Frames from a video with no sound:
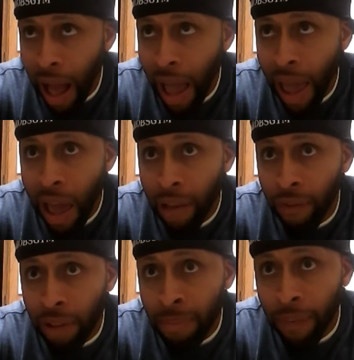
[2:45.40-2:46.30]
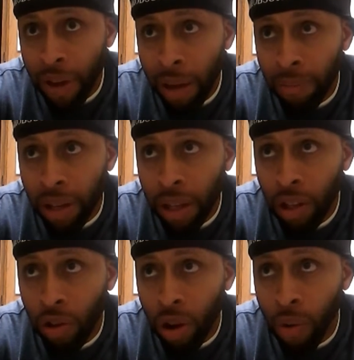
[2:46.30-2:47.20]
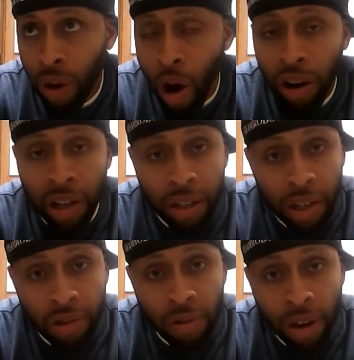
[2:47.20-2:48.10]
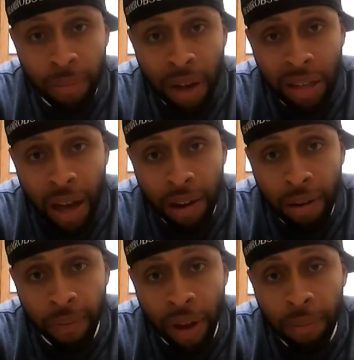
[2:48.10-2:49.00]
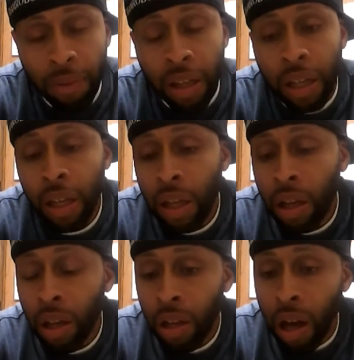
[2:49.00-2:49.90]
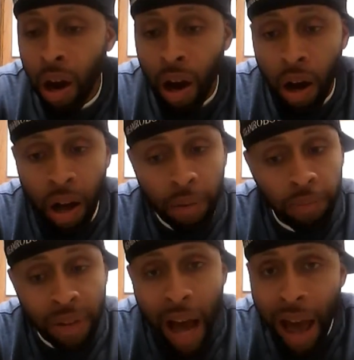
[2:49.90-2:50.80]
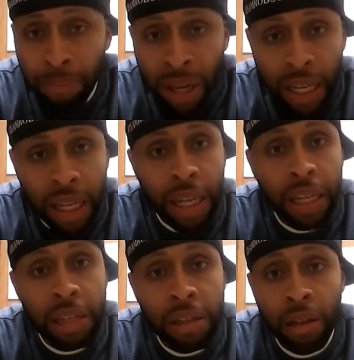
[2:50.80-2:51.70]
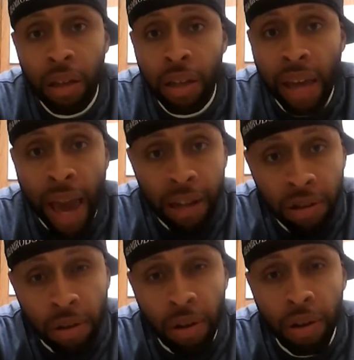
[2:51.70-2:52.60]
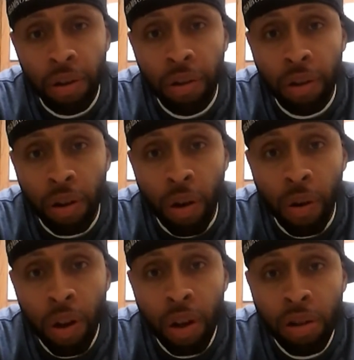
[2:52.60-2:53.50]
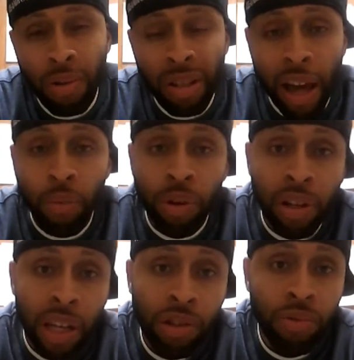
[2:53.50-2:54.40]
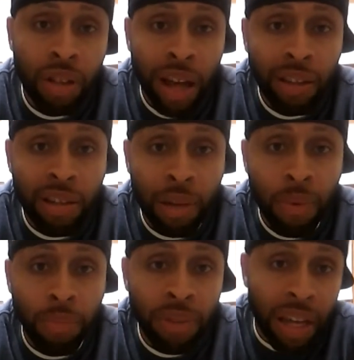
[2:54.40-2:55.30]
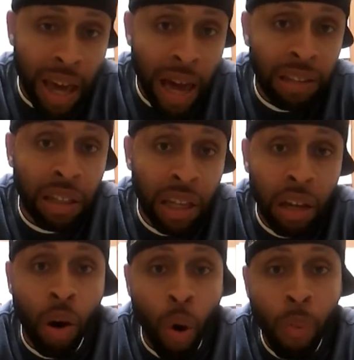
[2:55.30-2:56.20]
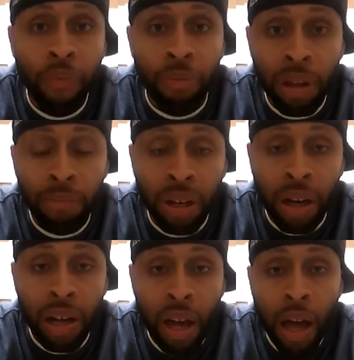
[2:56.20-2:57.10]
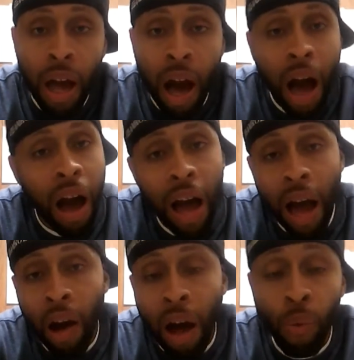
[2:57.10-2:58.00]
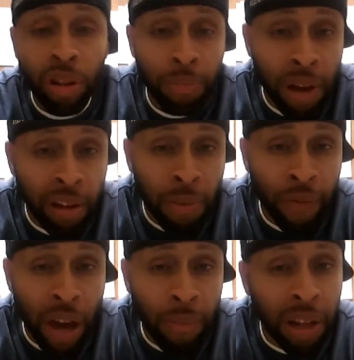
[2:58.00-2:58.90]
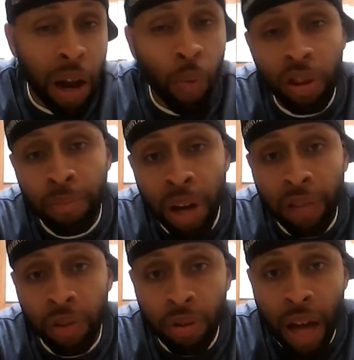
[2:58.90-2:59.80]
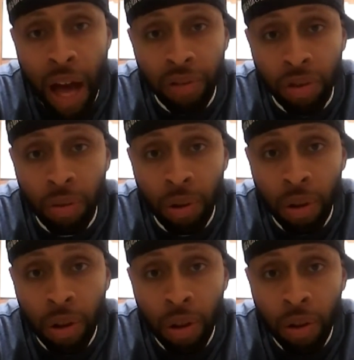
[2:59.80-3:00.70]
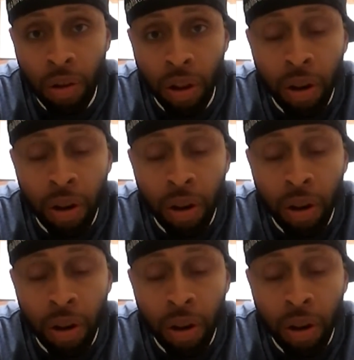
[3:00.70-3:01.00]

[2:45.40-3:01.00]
I have in my family, you know, heart conditions running my side of the family, diabetes, cancer, you know. So it's like when issues like this come up, they actually hit home for me because I want the best for my family and I want the best for you guys too. You